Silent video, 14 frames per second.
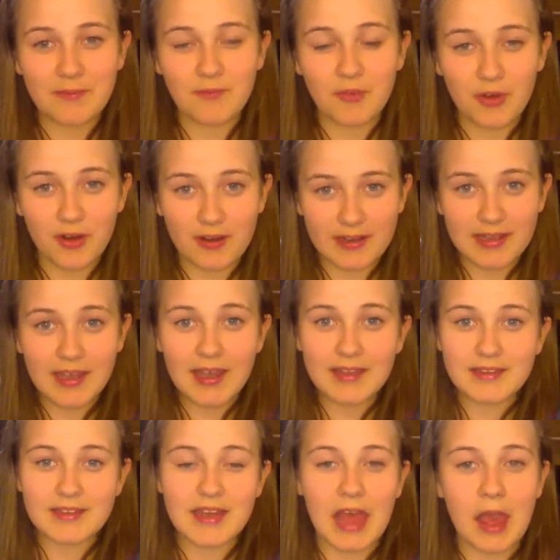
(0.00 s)
from M4D,
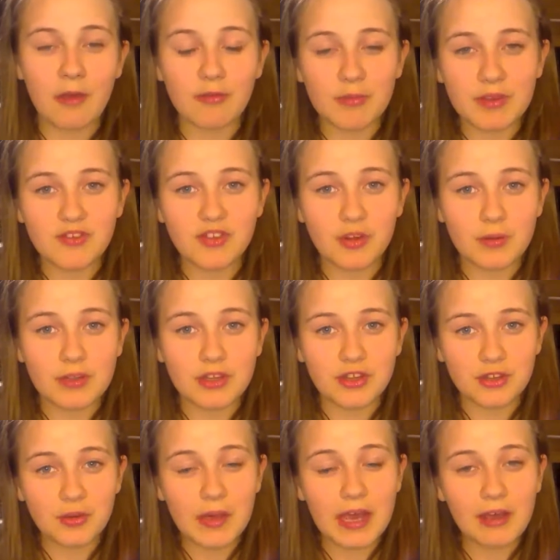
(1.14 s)
and today I will be
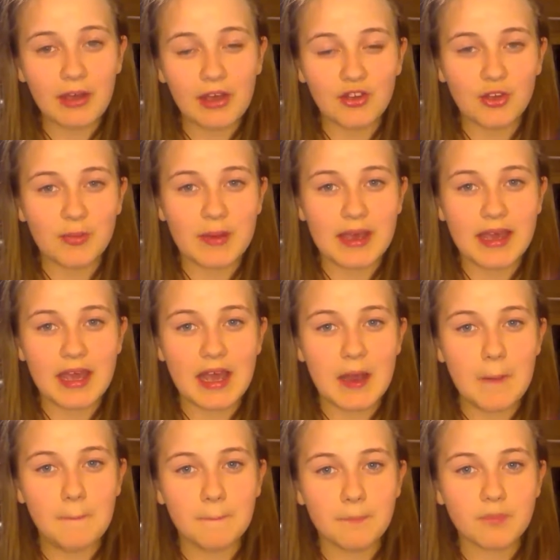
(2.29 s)
showing you how I do my
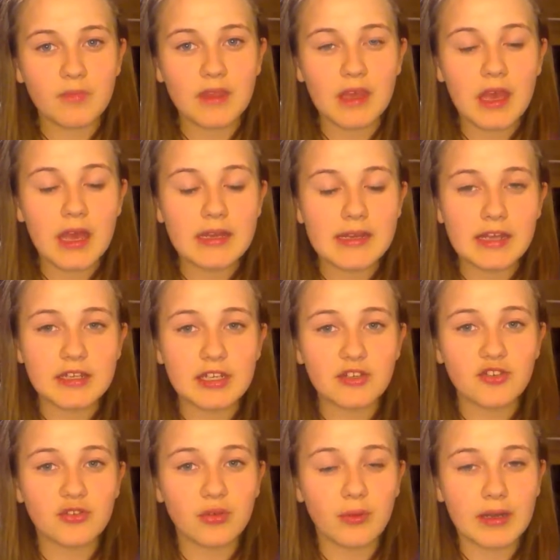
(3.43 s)

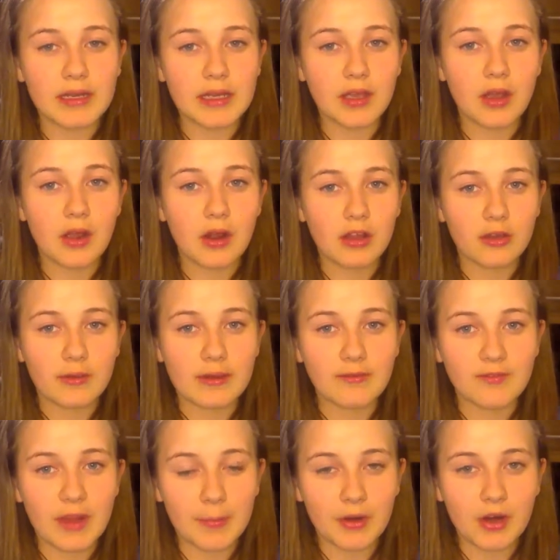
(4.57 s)
1920 Harley
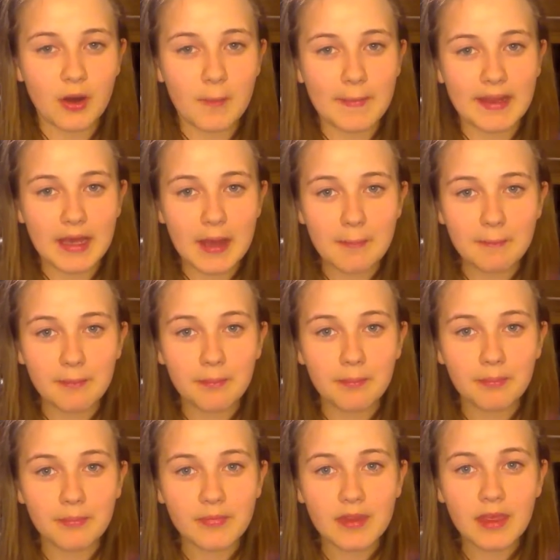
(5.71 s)
Quinn Flopper Girl makeup.
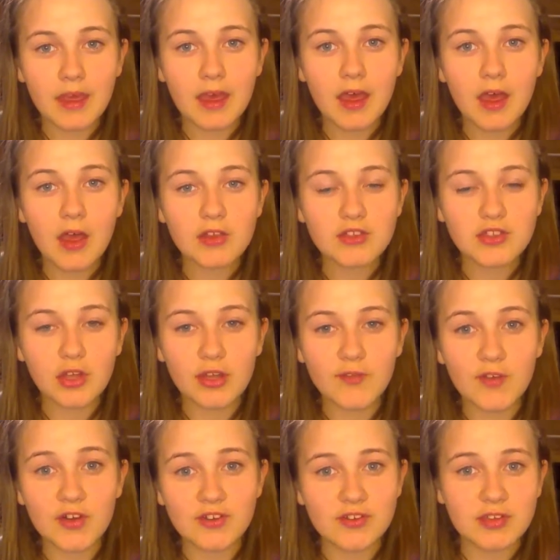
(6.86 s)

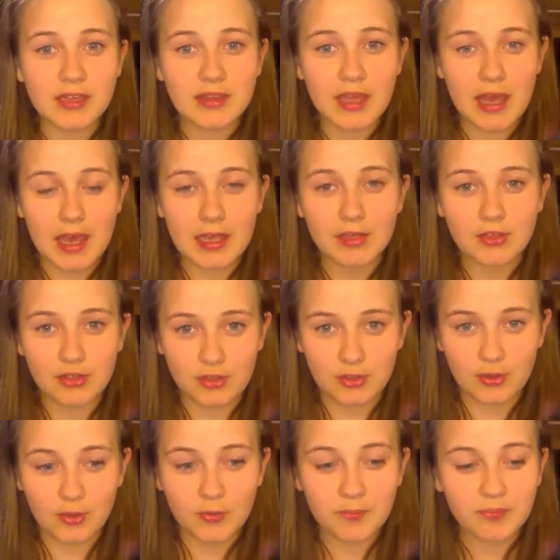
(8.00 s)
So the first thing that I
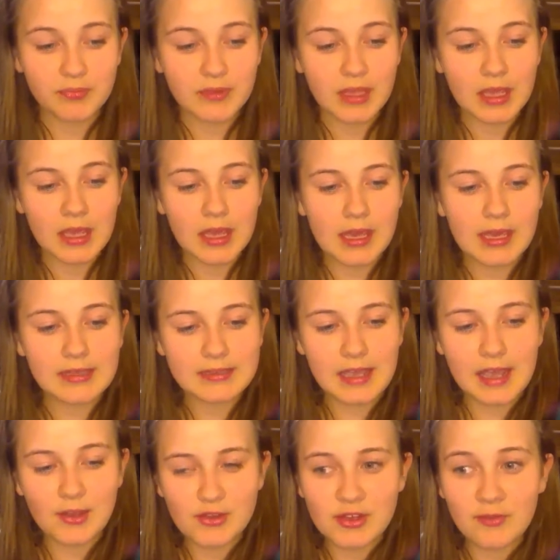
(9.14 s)
do
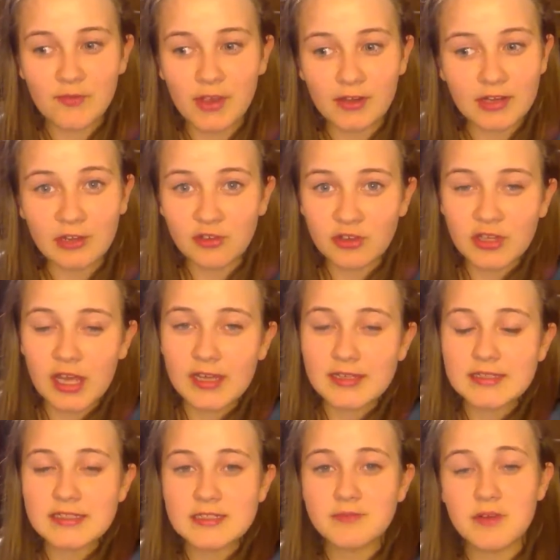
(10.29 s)
is I use some foundation
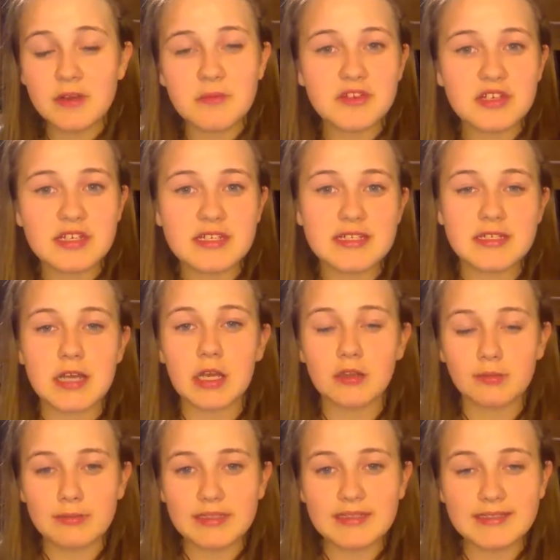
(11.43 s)
that is pretty much the easy
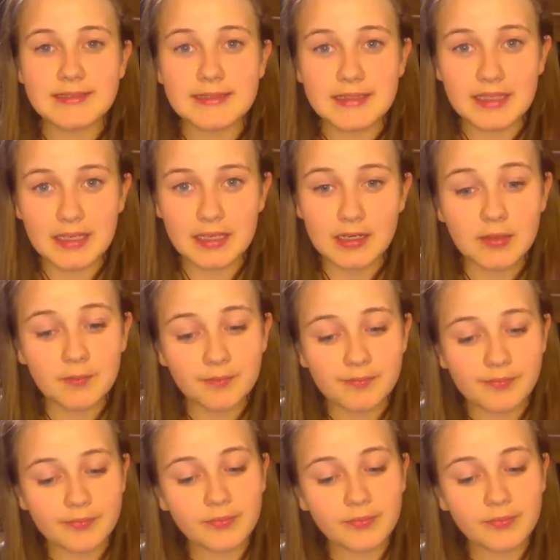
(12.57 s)
color of my skin,